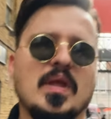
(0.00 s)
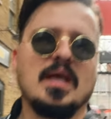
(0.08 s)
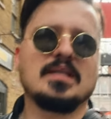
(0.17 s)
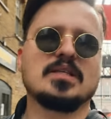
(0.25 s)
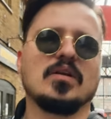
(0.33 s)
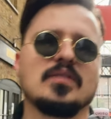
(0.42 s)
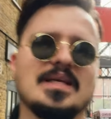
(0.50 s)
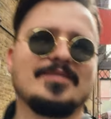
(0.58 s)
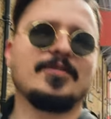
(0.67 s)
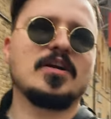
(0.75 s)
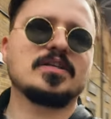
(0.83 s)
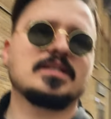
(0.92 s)
It's on the
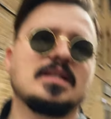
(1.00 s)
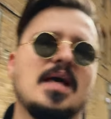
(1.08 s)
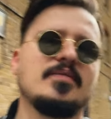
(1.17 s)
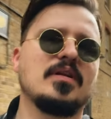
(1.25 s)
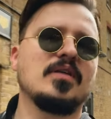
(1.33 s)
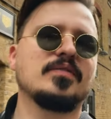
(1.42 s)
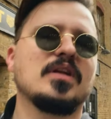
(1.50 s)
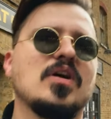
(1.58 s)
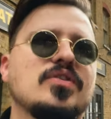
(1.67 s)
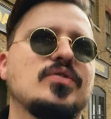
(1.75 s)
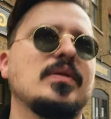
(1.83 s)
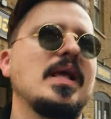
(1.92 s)
first level of the
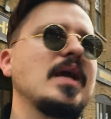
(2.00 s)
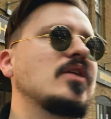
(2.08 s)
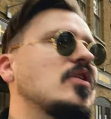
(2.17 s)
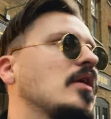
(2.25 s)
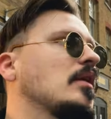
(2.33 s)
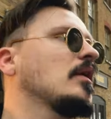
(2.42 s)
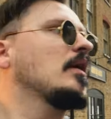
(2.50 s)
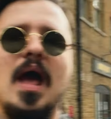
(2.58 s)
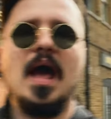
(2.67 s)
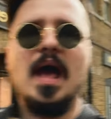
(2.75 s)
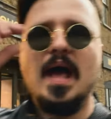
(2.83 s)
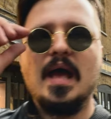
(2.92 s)
noise reduction,
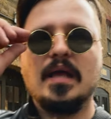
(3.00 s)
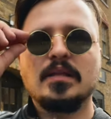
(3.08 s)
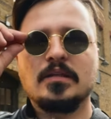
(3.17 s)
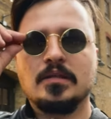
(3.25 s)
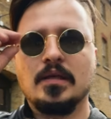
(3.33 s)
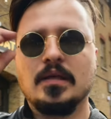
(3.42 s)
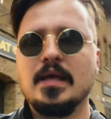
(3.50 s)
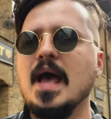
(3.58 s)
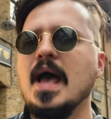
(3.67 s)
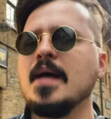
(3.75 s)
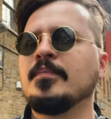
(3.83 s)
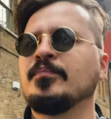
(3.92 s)
and
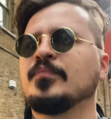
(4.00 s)
yeah,